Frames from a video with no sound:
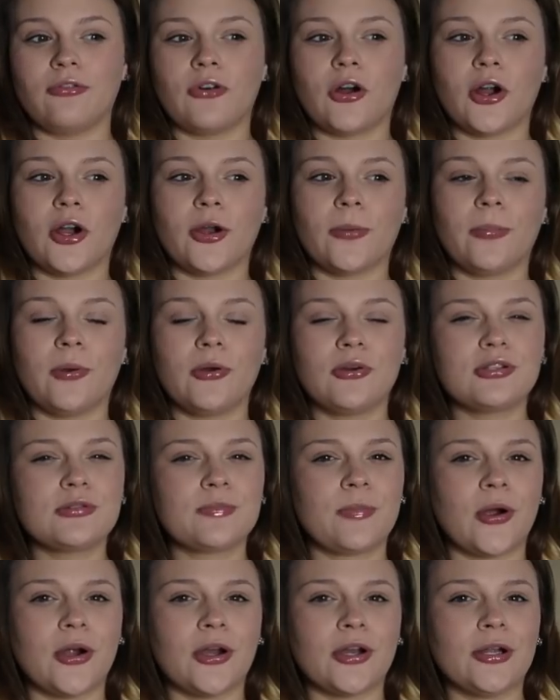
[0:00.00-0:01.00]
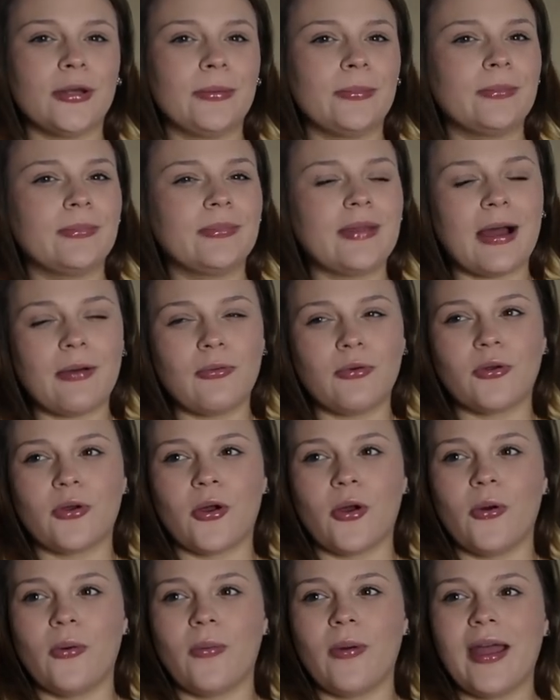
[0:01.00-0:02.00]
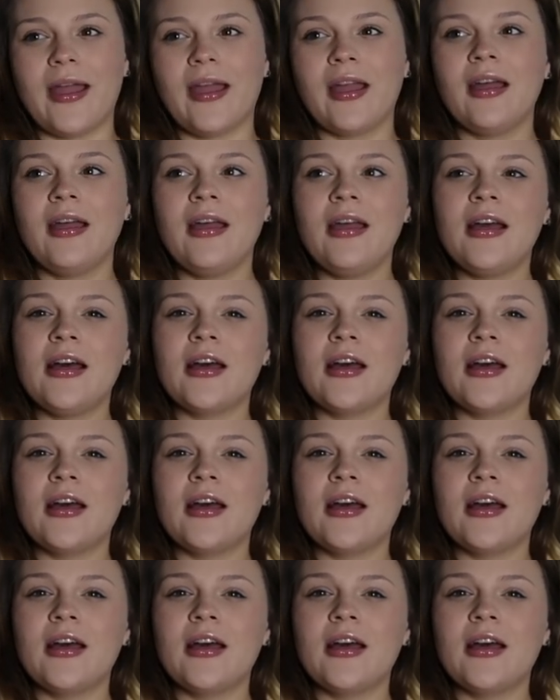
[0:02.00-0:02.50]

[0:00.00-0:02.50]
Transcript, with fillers: far postpartum that will go away.